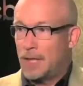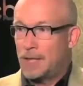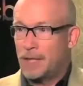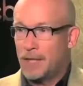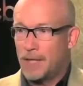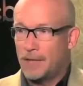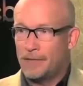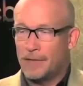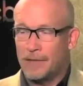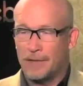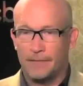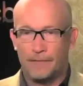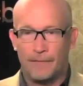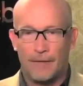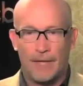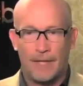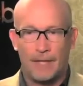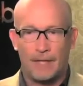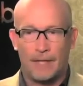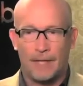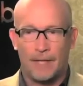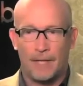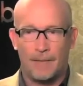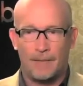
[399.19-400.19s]
I'd love it,
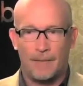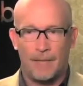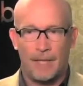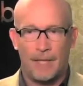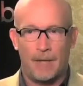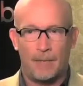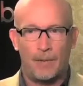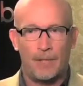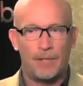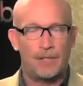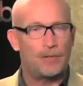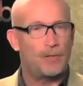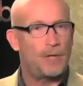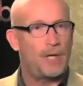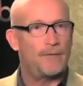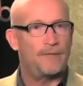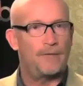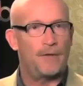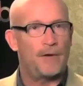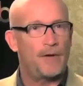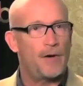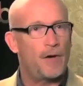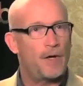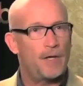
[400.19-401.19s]
frankly. I mean, we
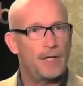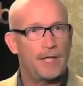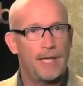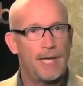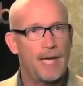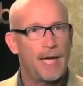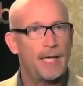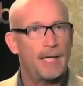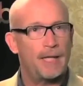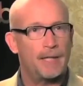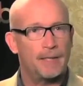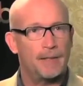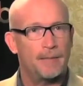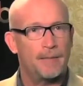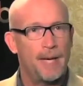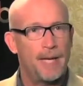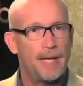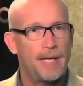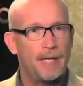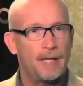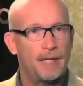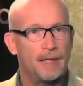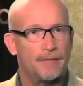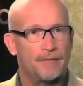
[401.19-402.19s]
tried very hard to get it in the
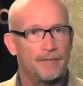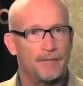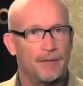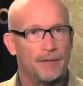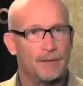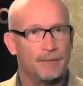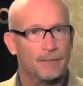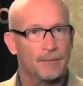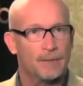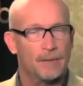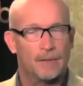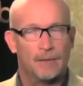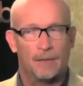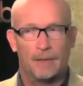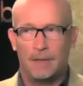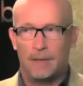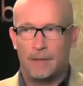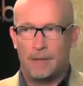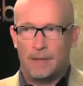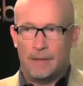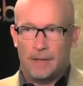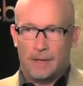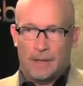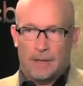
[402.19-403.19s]
making of the film.
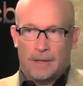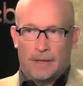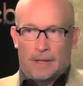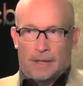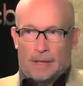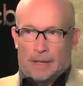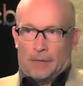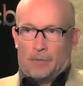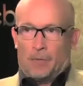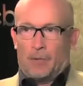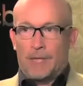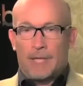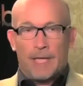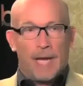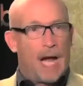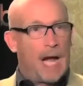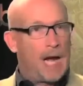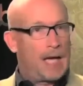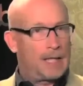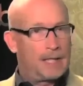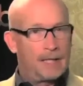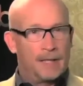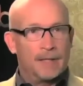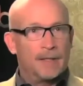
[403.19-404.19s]
We
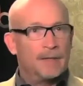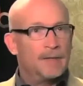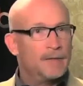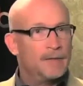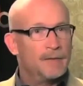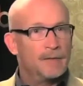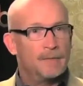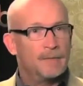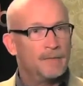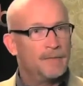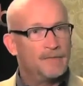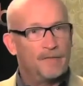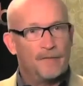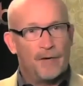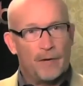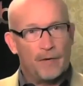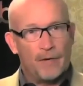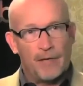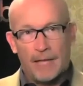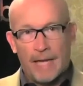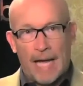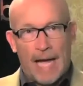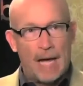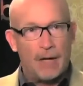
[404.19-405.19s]
knocked
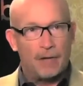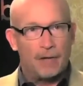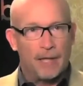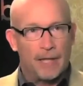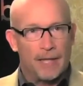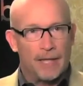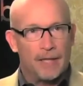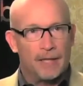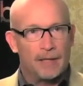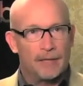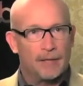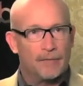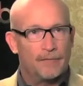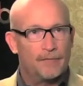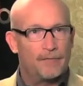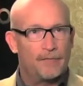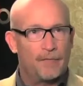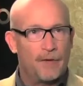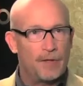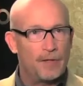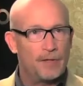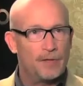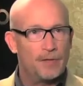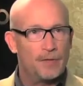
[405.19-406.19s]
very loudly on the
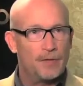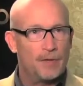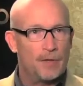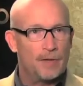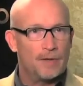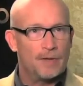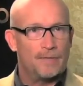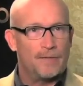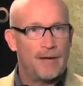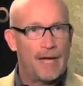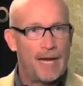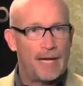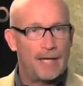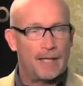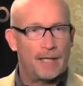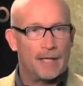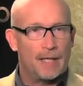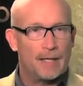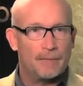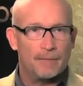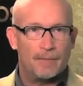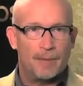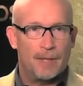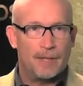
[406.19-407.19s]
front door of the
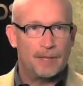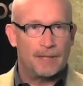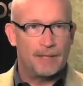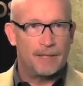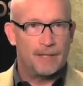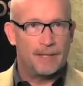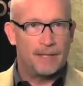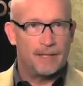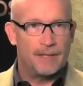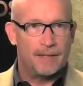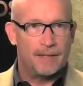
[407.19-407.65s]
Vatican, but